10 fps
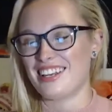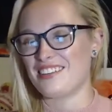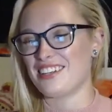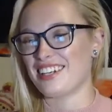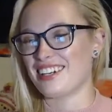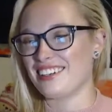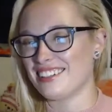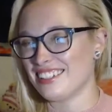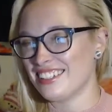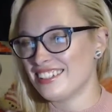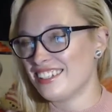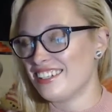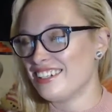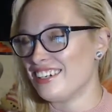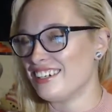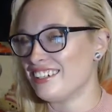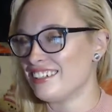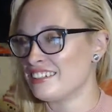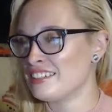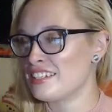There we go.
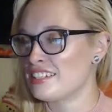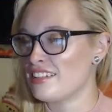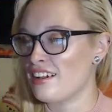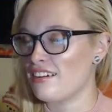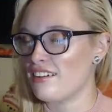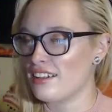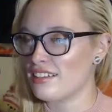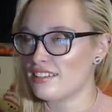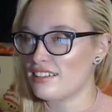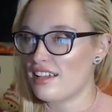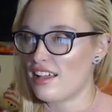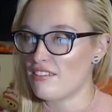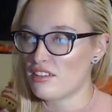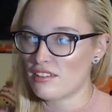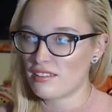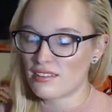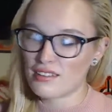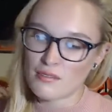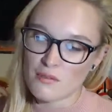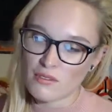Oh, all right. Have
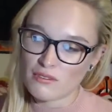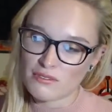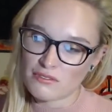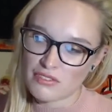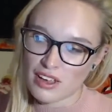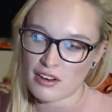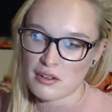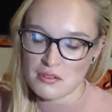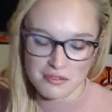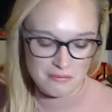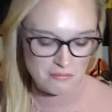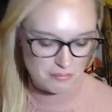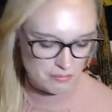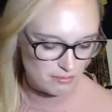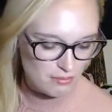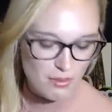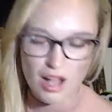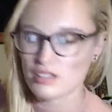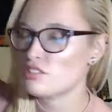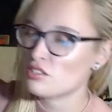a very
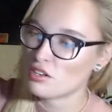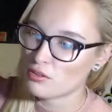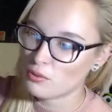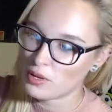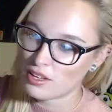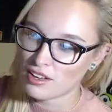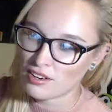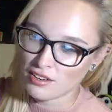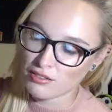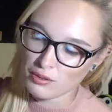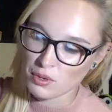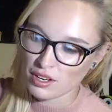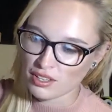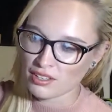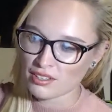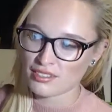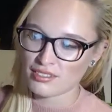macho weekend, everybody.